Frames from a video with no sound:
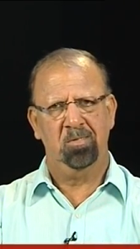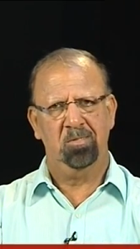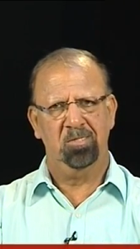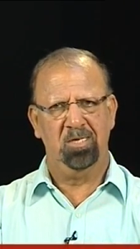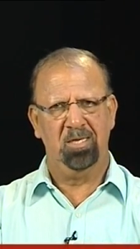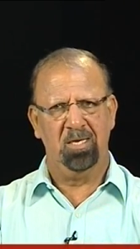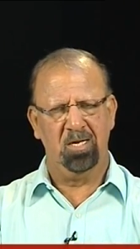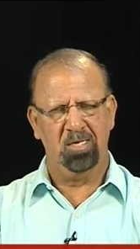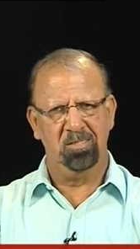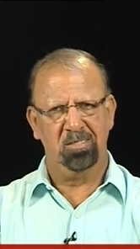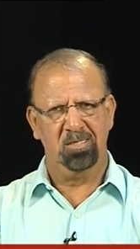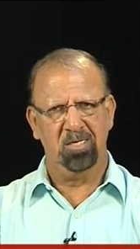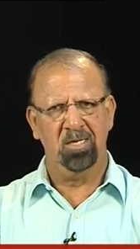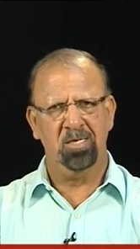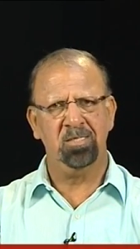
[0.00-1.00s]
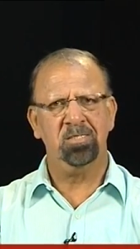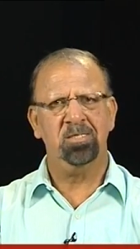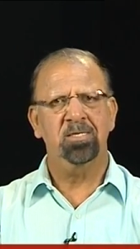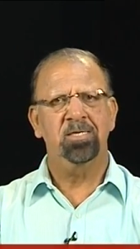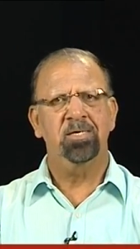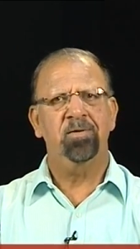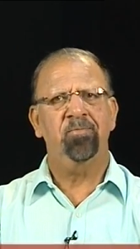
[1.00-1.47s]
the enlarger is
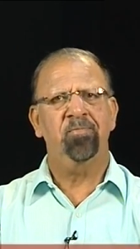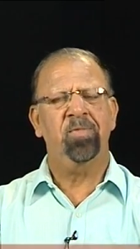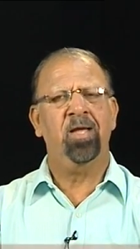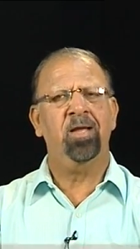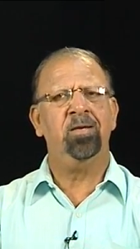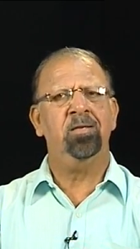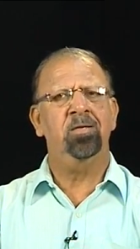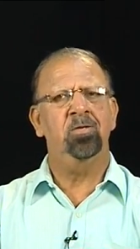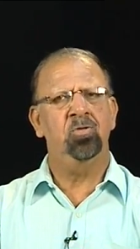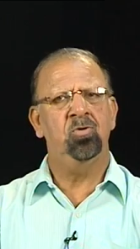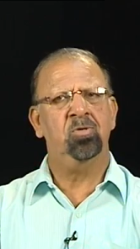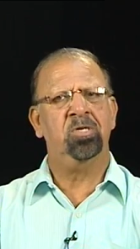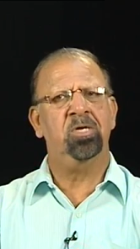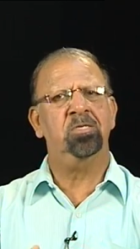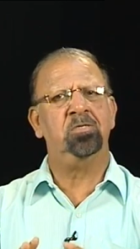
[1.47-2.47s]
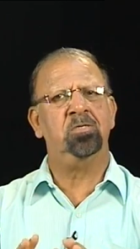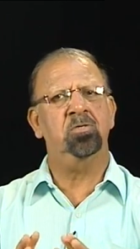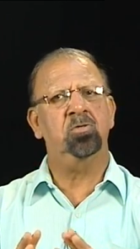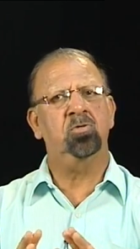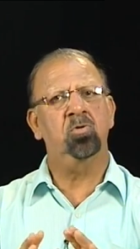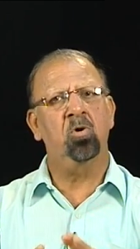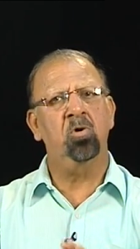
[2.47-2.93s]
that you can
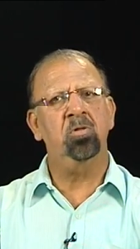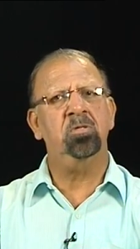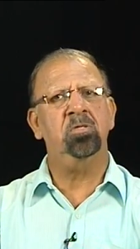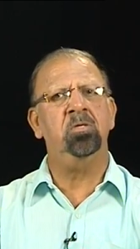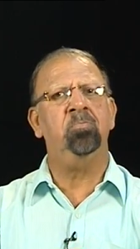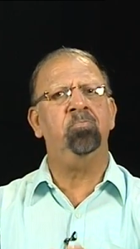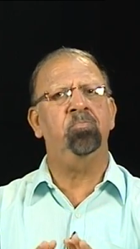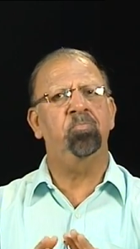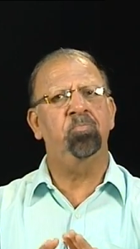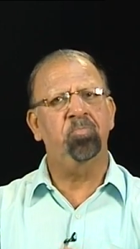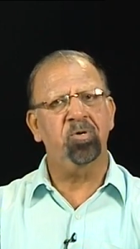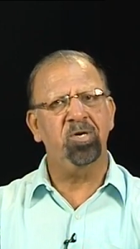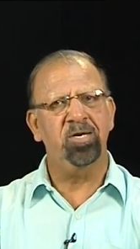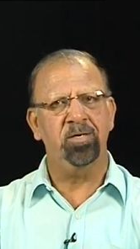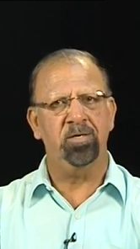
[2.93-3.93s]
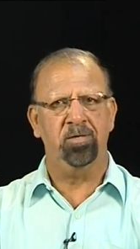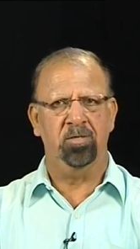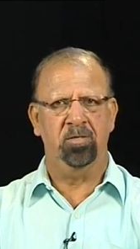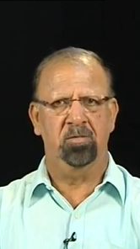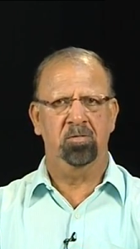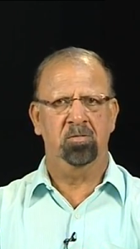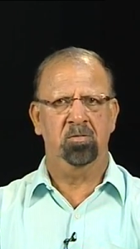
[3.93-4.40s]
control the print.
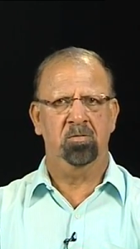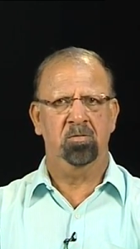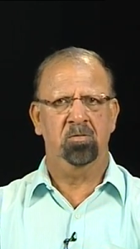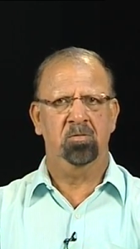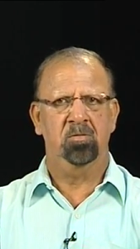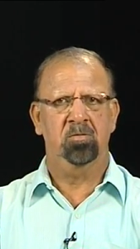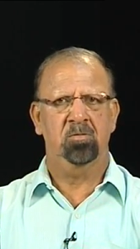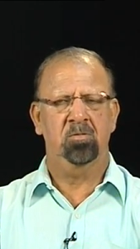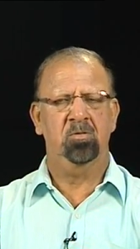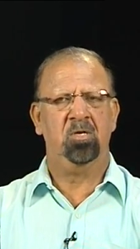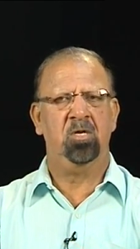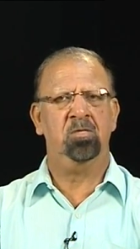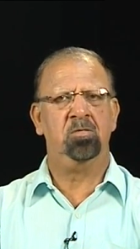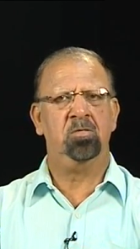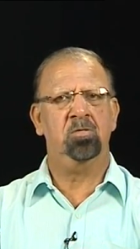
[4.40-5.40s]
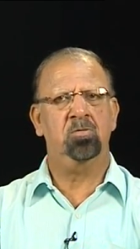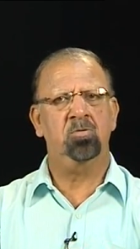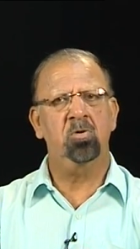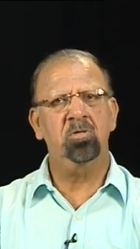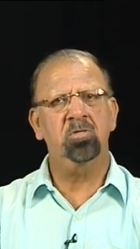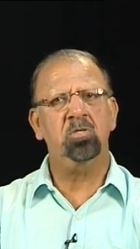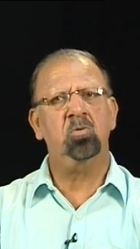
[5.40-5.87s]
You can
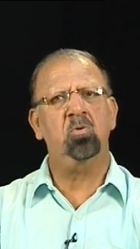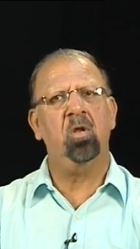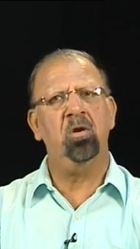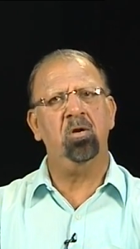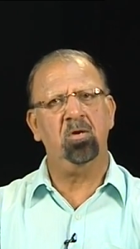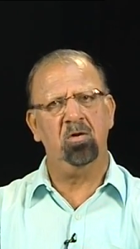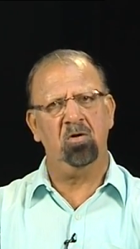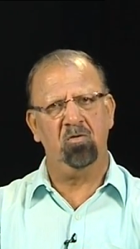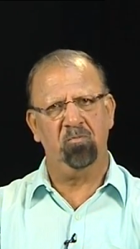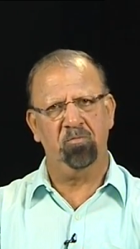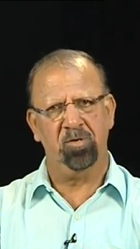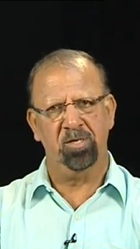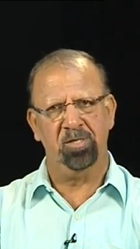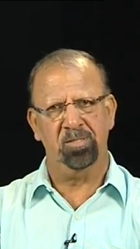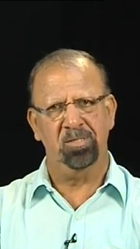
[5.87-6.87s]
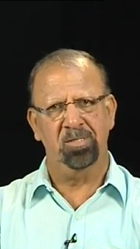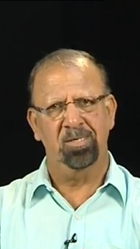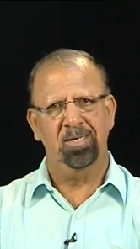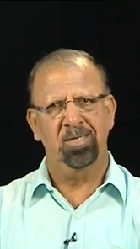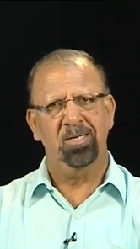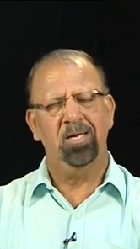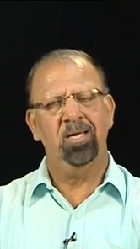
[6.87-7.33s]
control the quality of print.
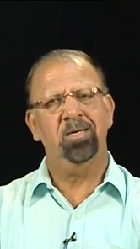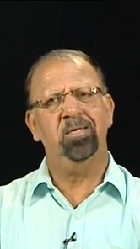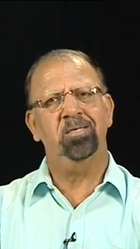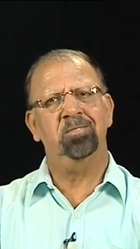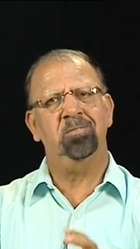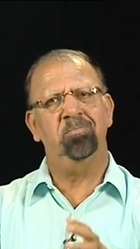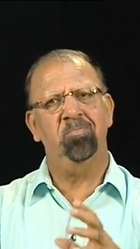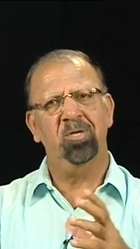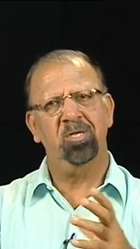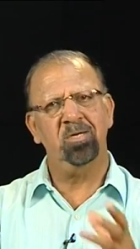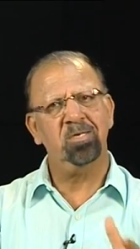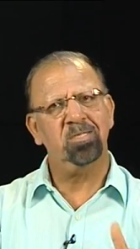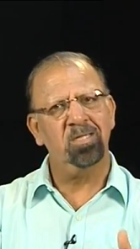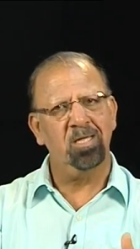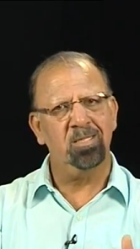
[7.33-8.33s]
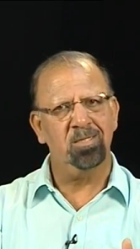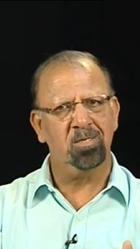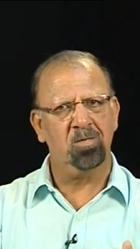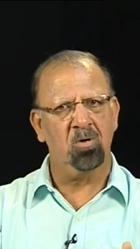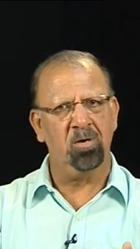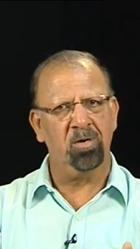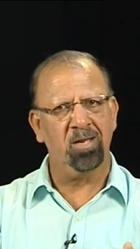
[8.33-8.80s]
It is bigger than the
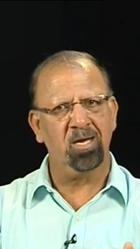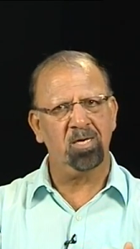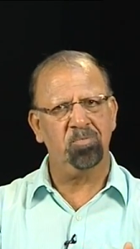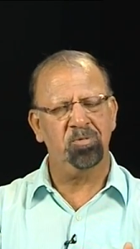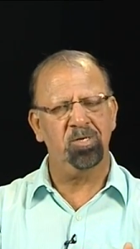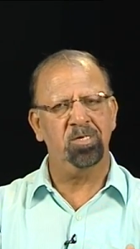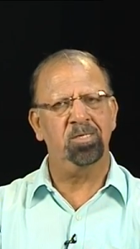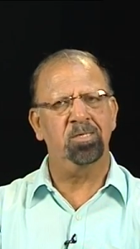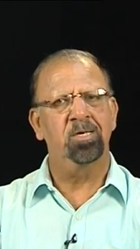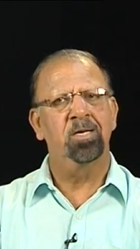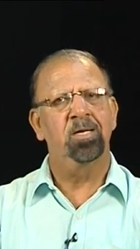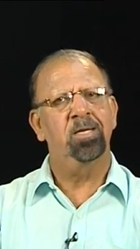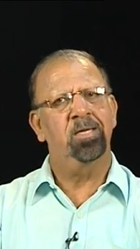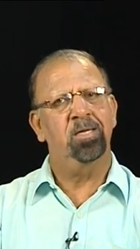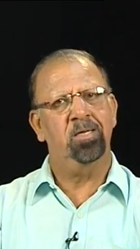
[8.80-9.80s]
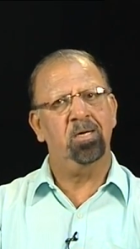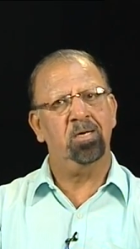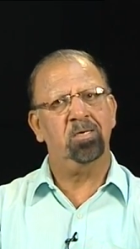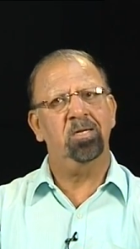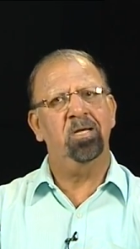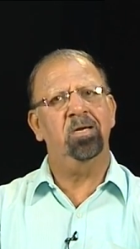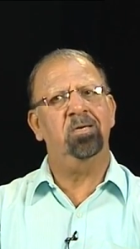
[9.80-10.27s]
contact print,
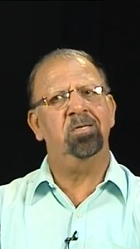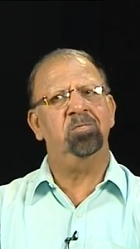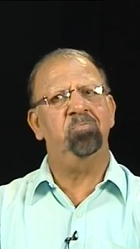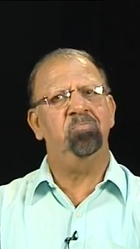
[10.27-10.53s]
yet it is